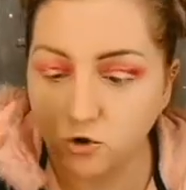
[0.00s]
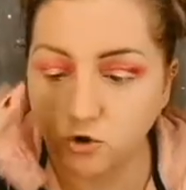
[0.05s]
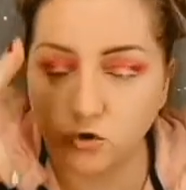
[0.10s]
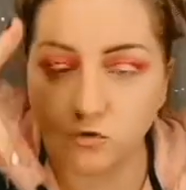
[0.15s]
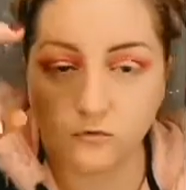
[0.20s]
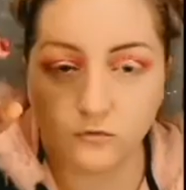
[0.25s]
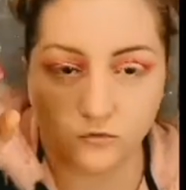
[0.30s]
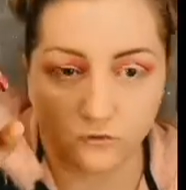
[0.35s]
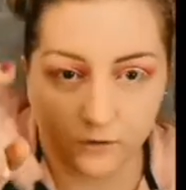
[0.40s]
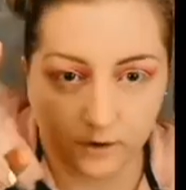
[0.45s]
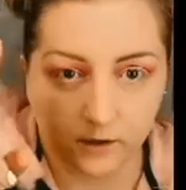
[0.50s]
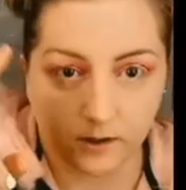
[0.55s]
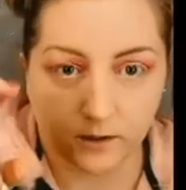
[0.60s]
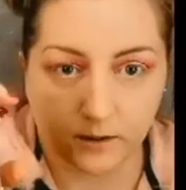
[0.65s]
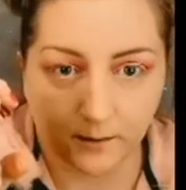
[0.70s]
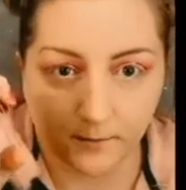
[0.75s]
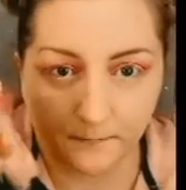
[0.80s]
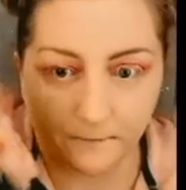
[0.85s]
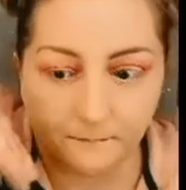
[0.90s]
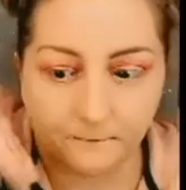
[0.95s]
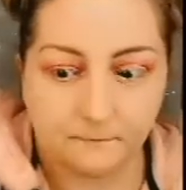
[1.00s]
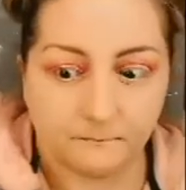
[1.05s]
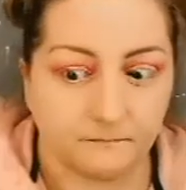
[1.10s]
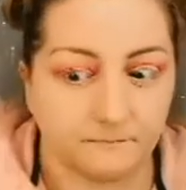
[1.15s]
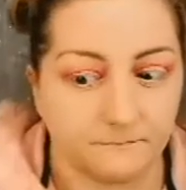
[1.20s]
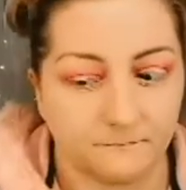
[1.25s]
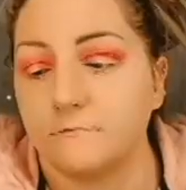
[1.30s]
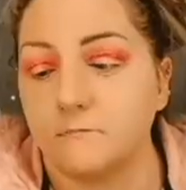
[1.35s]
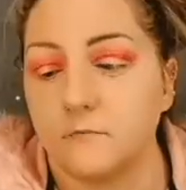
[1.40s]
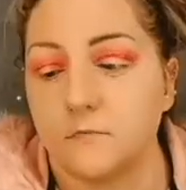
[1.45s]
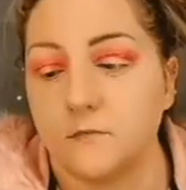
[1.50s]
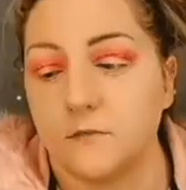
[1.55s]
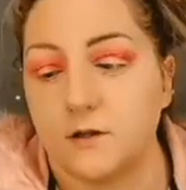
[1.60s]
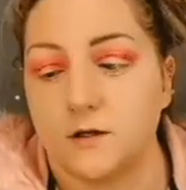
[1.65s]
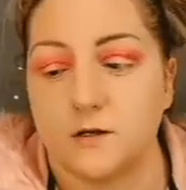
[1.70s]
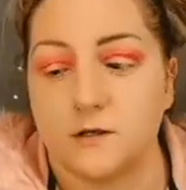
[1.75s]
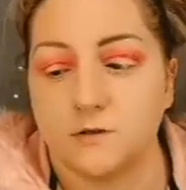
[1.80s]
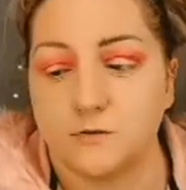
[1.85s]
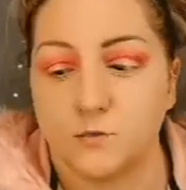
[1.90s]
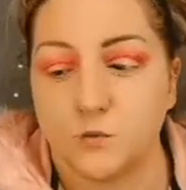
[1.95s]
trick.
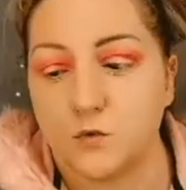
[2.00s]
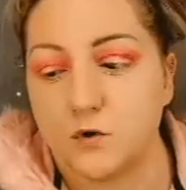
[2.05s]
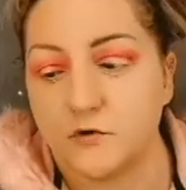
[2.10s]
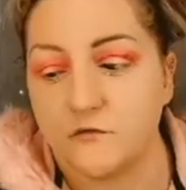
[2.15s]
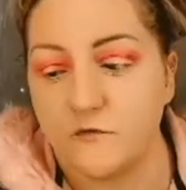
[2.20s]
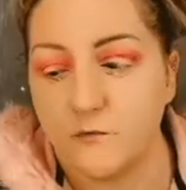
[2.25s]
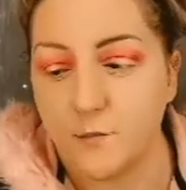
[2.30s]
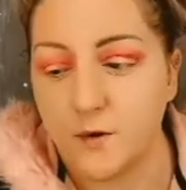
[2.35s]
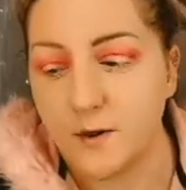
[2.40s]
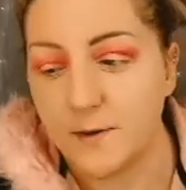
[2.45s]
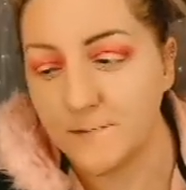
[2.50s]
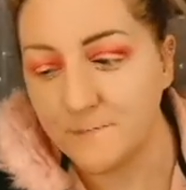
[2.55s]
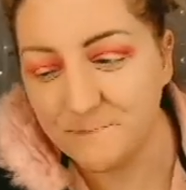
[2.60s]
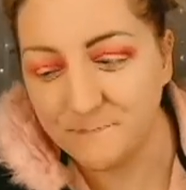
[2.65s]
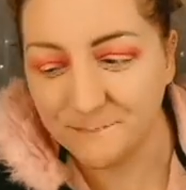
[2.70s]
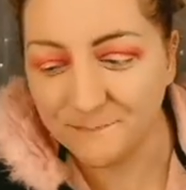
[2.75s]
That doesn't work for me.